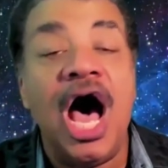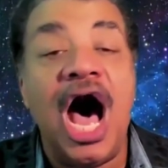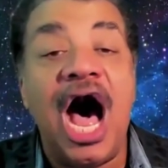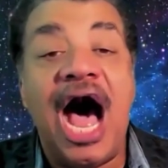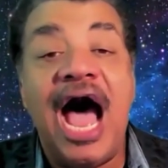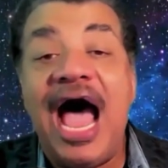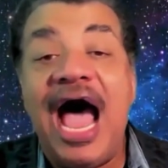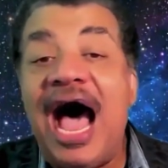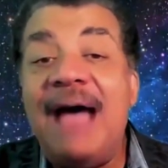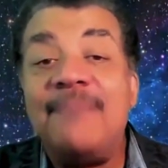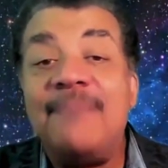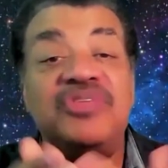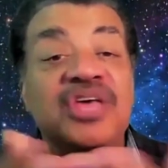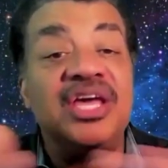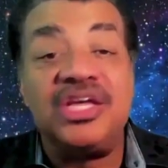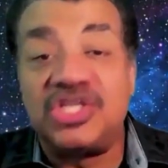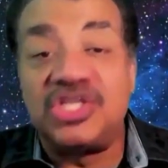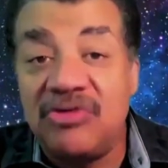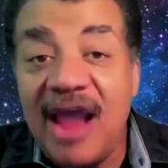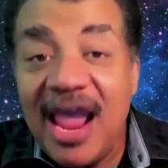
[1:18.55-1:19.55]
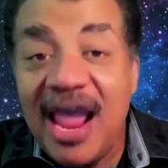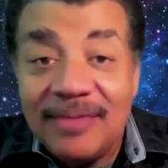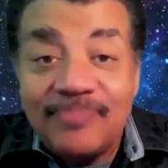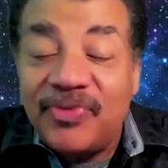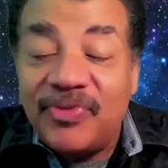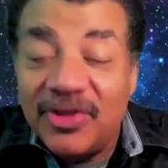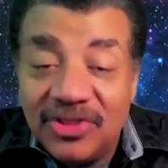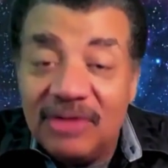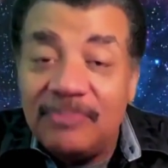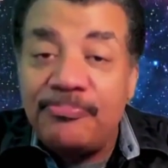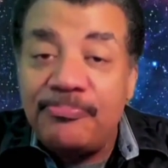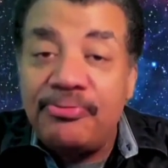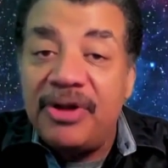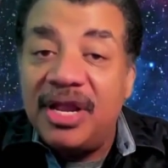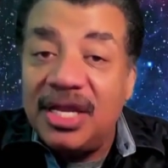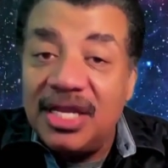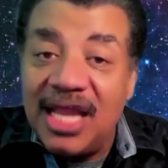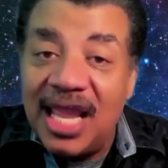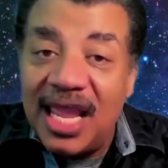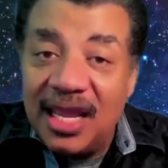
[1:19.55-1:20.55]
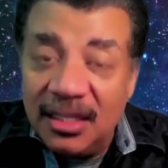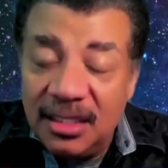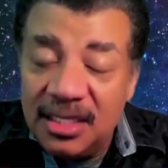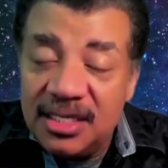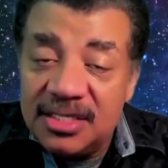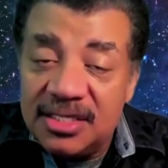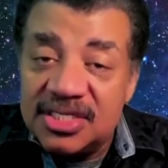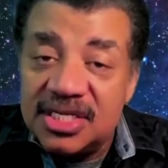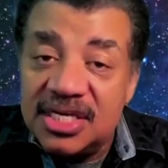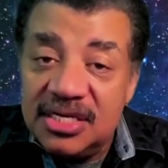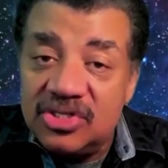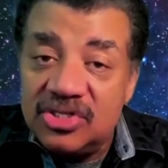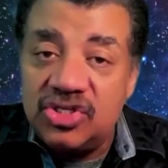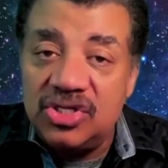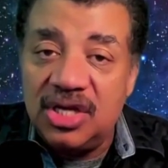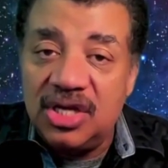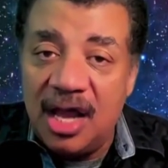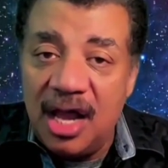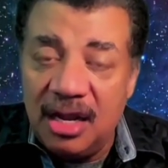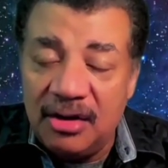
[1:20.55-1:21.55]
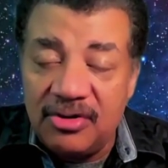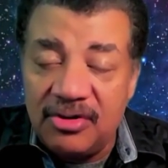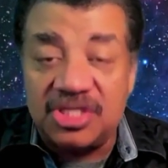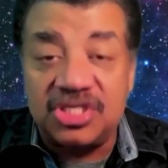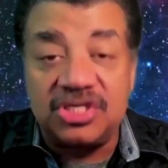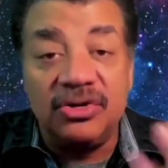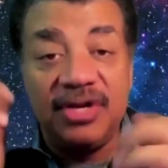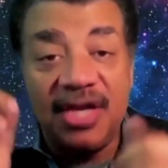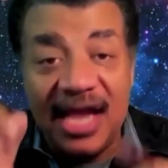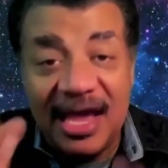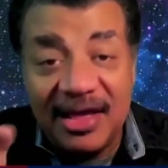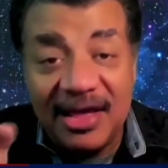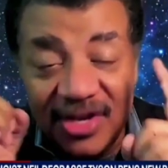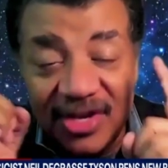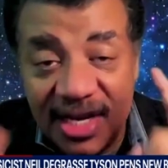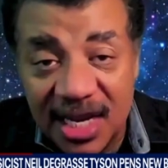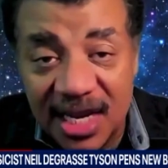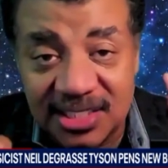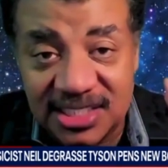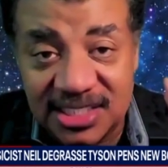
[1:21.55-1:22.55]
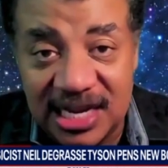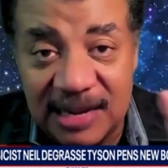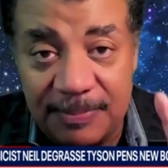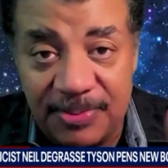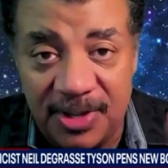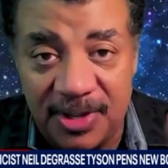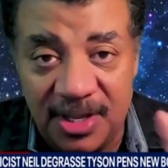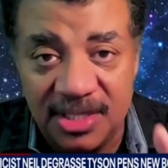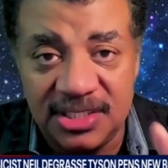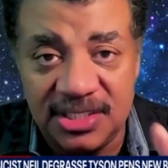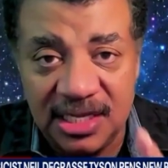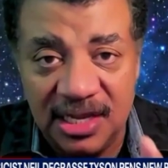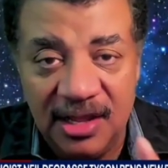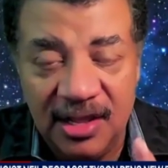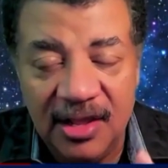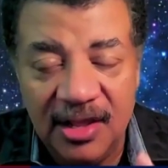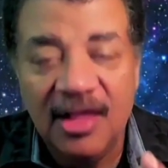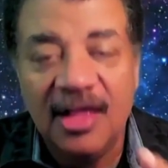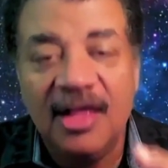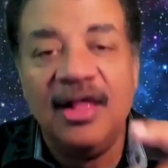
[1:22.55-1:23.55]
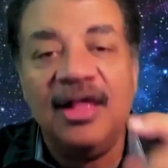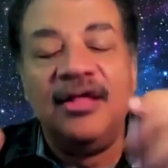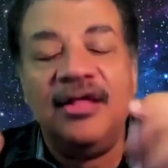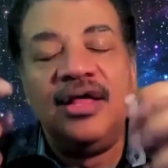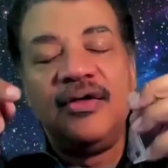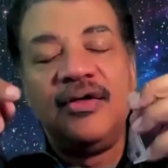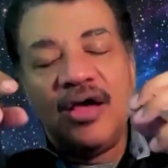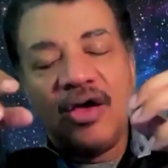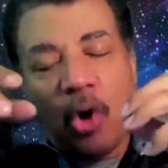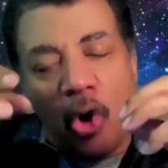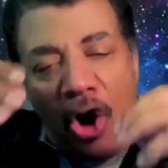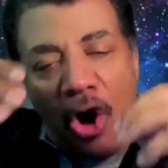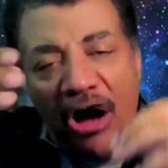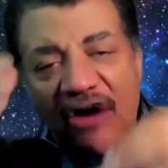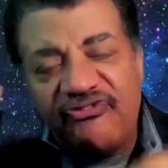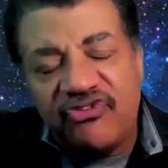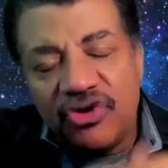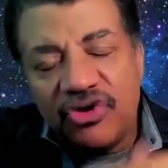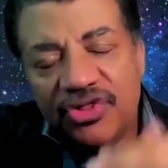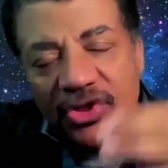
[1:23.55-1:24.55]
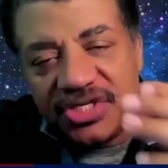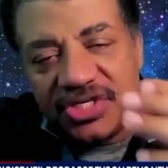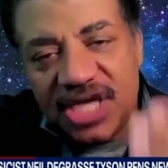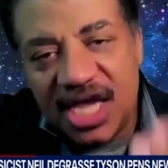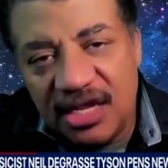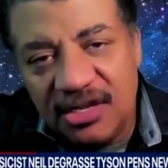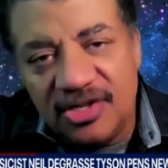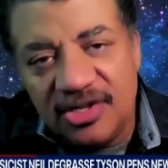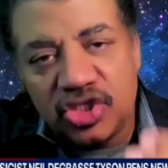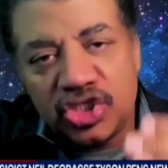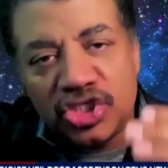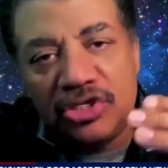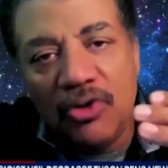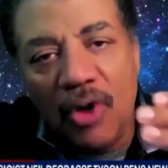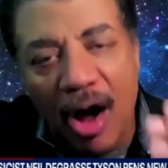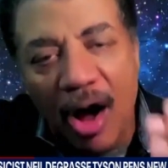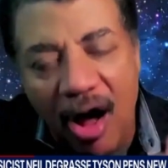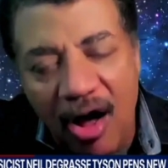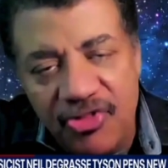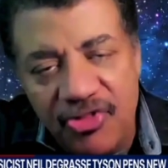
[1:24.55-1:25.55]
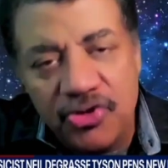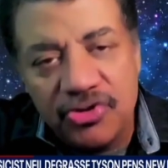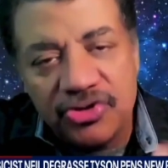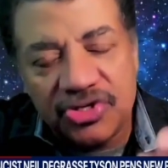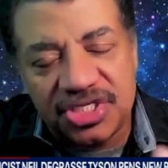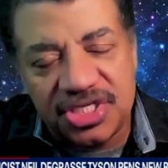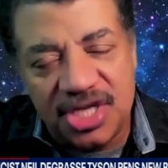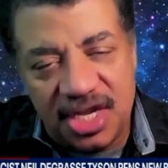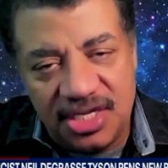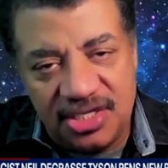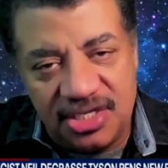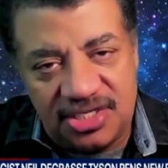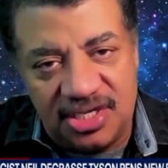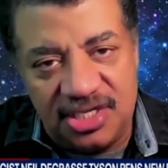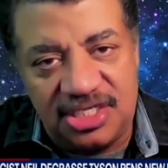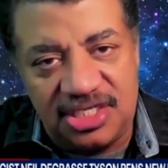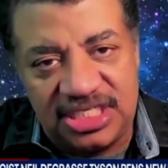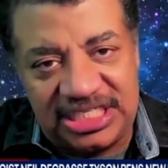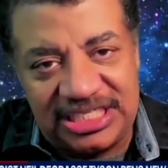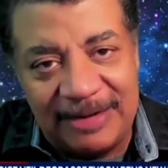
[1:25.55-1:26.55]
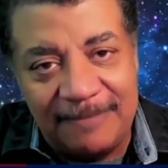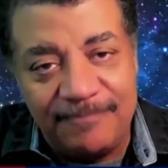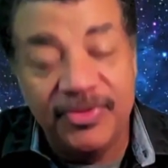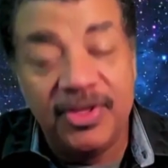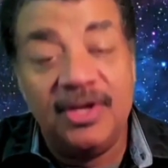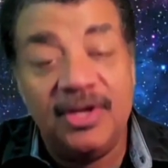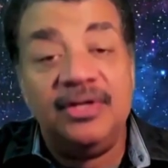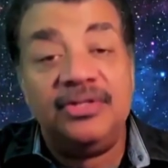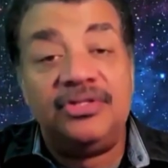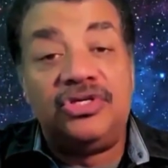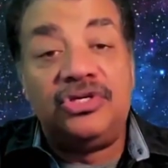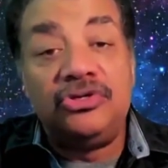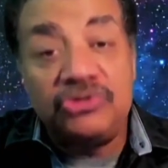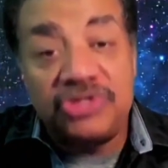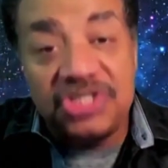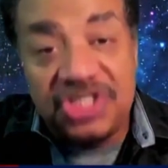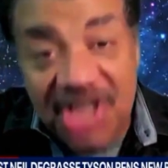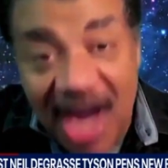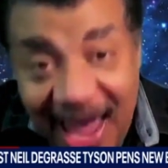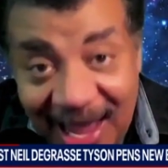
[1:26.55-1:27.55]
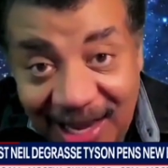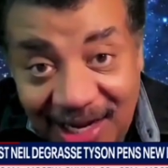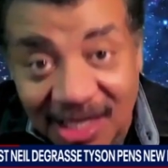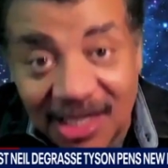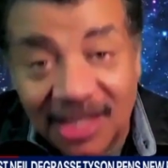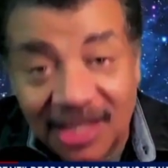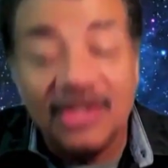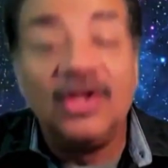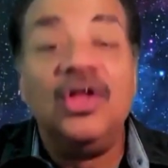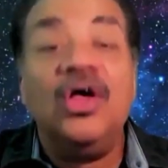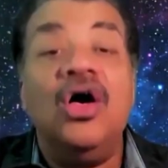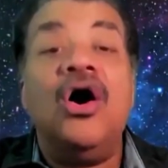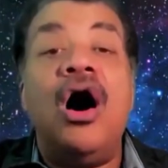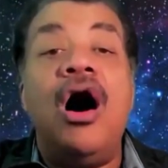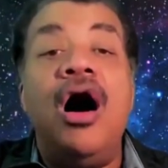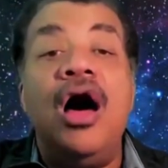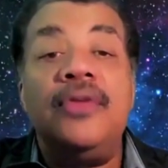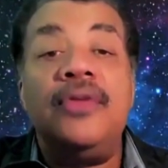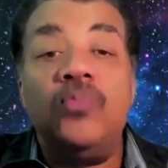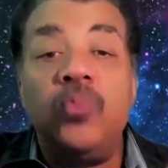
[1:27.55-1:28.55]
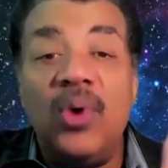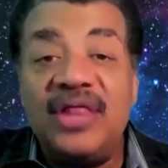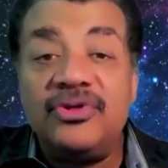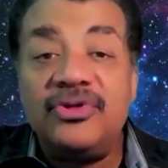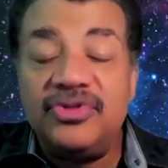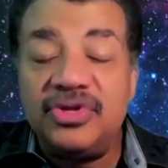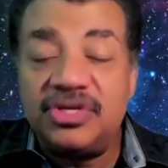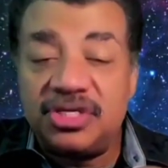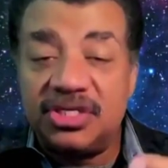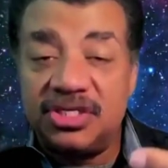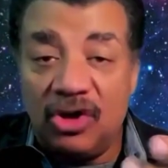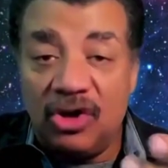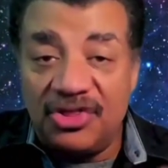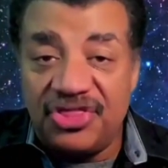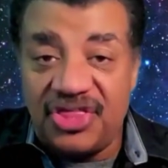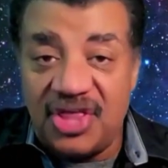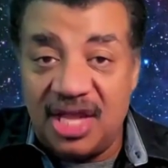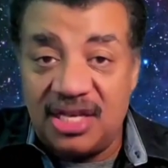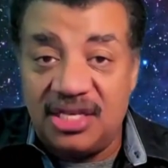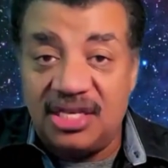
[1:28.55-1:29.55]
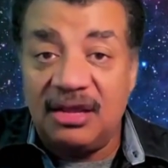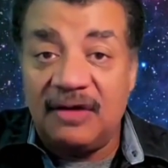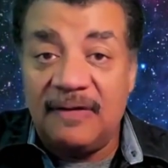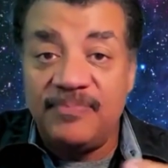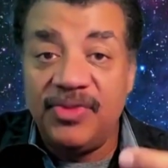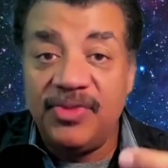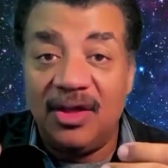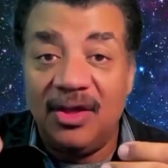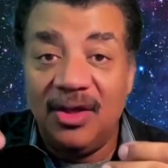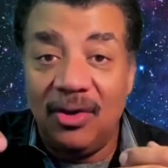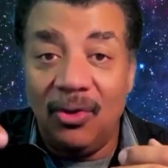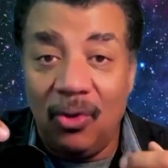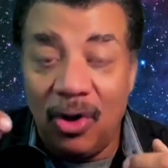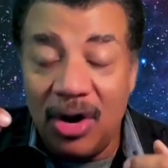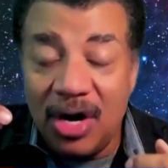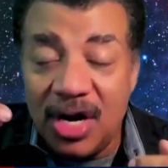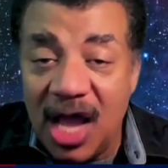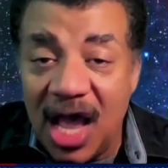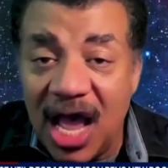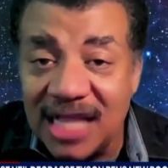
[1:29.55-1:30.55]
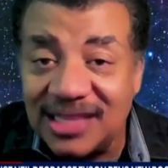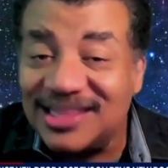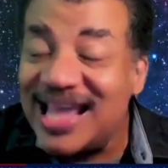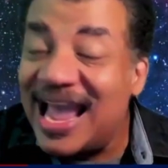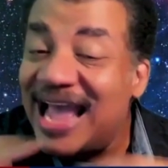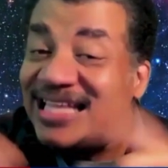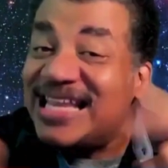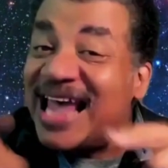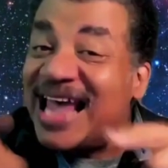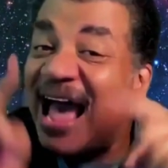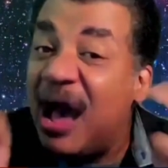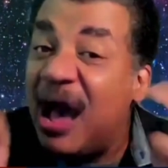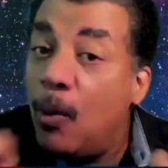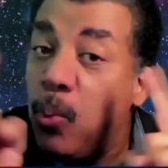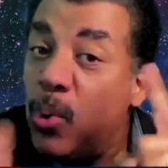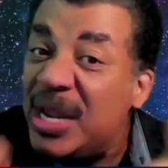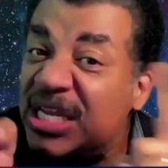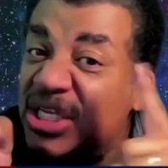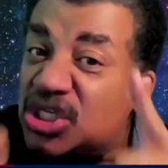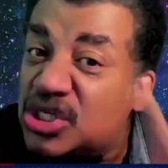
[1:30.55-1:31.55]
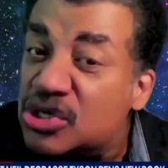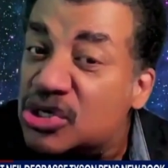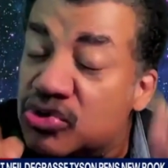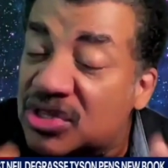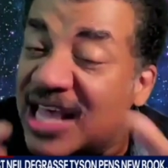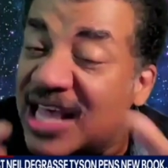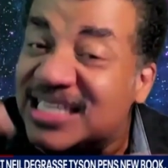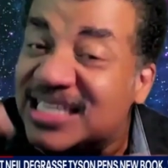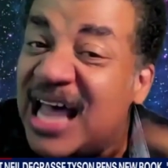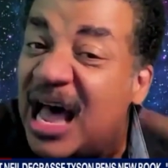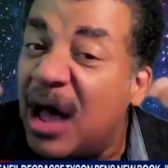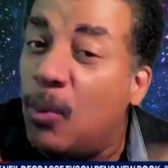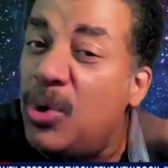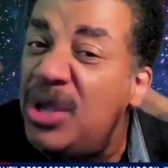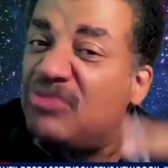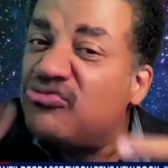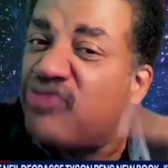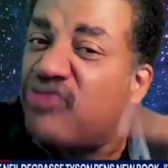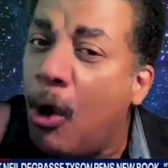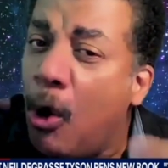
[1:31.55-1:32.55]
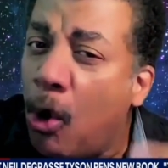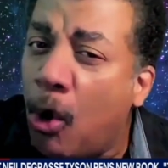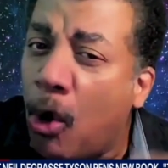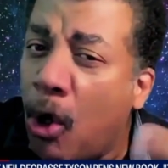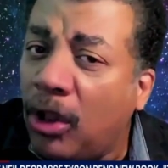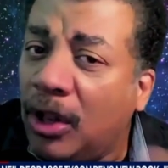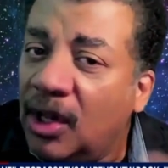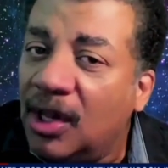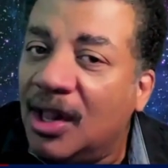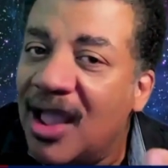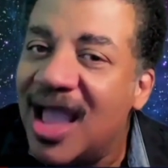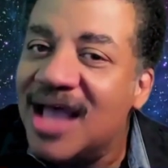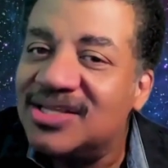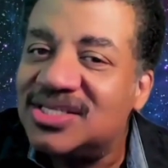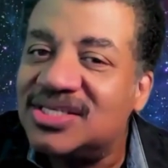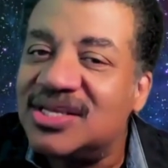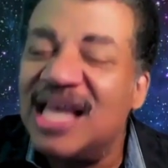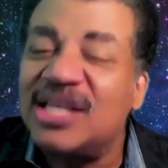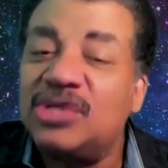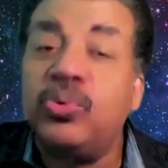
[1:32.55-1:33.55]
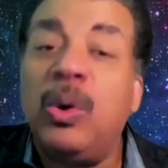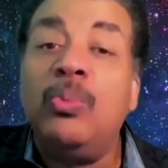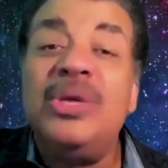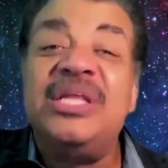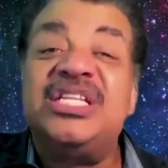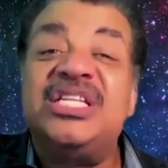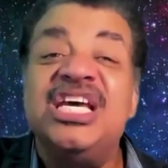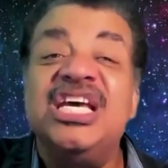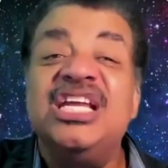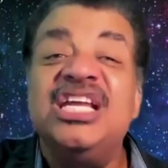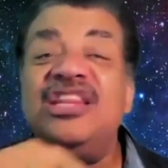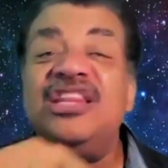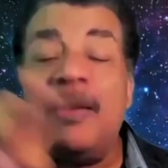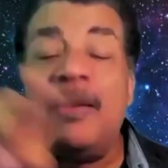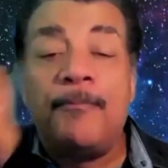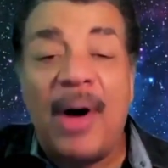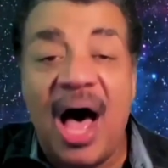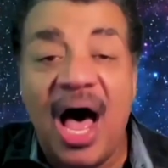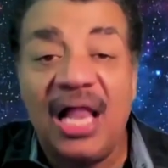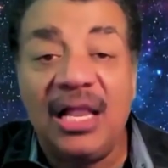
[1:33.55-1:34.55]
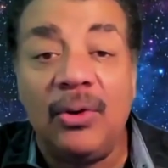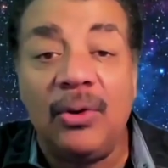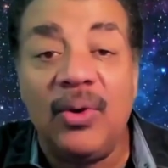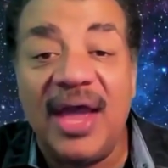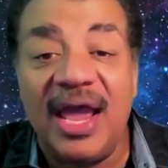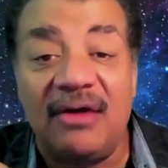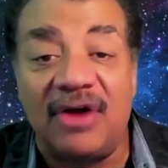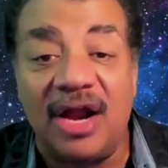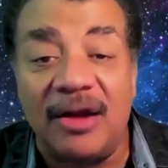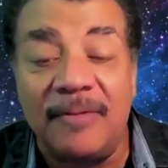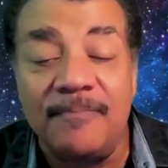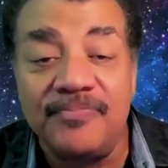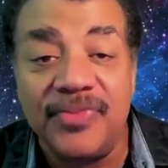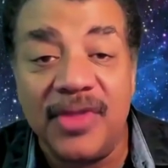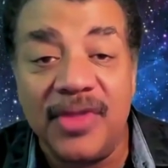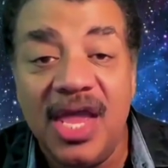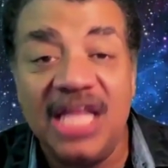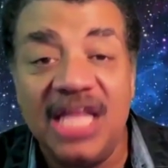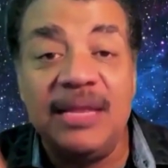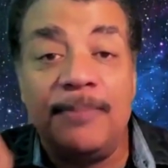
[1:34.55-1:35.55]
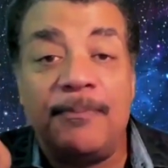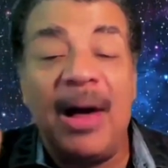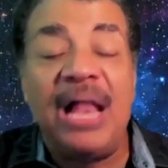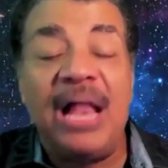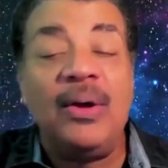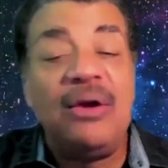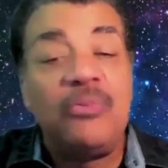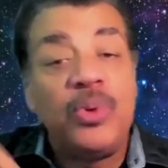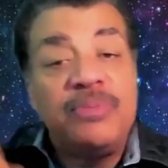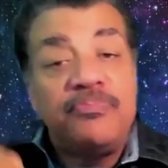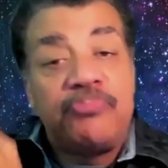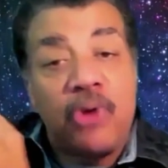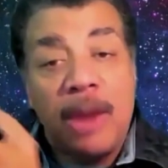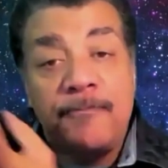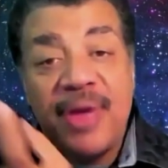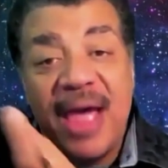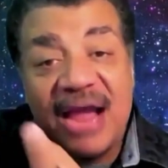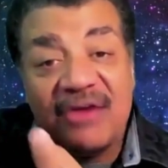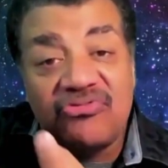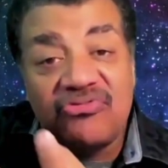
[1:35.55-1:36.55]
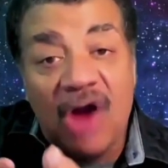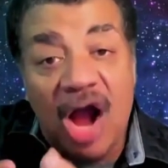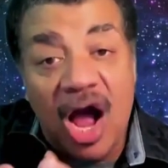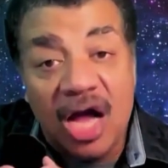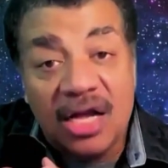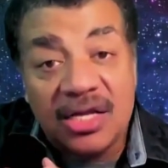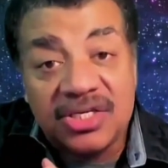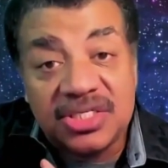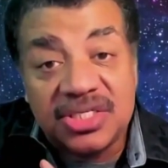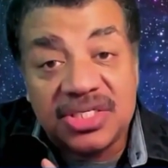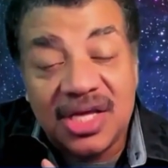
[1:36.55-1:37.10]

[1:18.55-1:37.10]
I, I think it's great. They're bringing aliens into Congress. So now the next step is offer those aliens to other scientists to check Aha. on whether this is authentic or not. That's how we do, that's how we roll. Oh, that's, that's, that's just, what we did in the Apollo era. That's crazy era, science we talk.